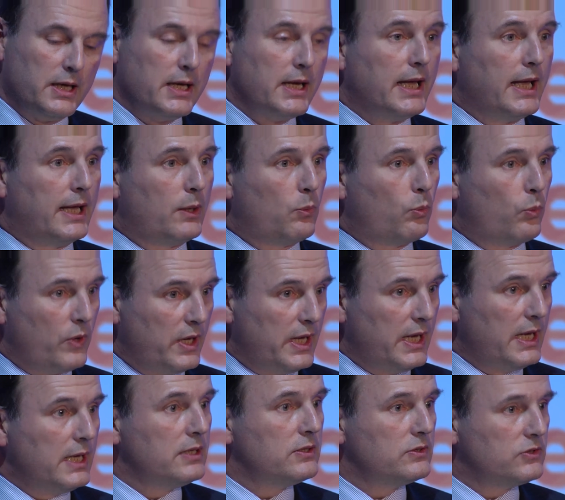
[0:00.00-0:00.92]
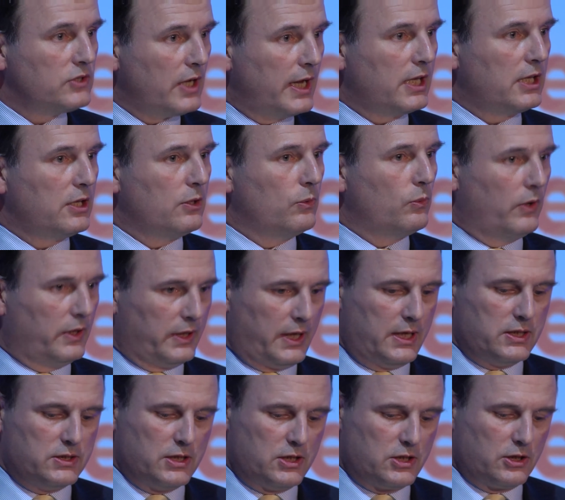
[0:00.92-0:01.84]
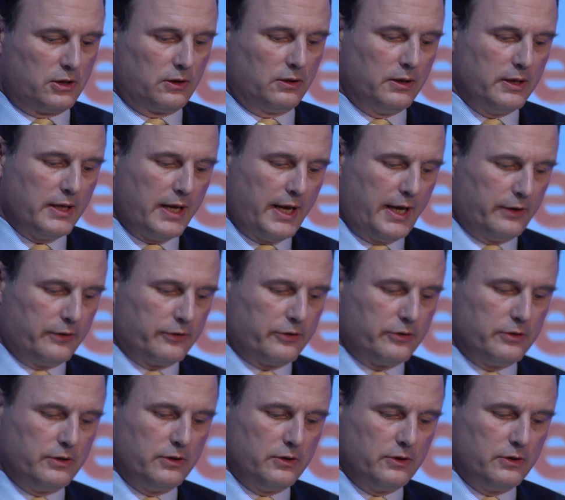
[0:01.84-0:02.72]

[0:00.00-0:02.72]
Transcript: and we take you on a digital health